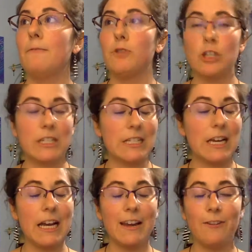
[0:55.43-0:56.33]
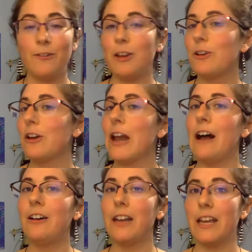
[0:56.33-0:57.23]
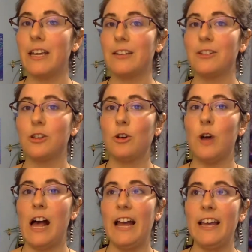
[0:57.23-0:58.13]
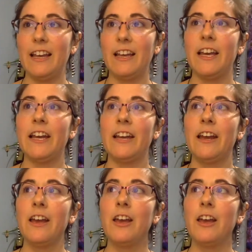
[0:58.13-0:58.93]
just to kind of figure it out, and so I can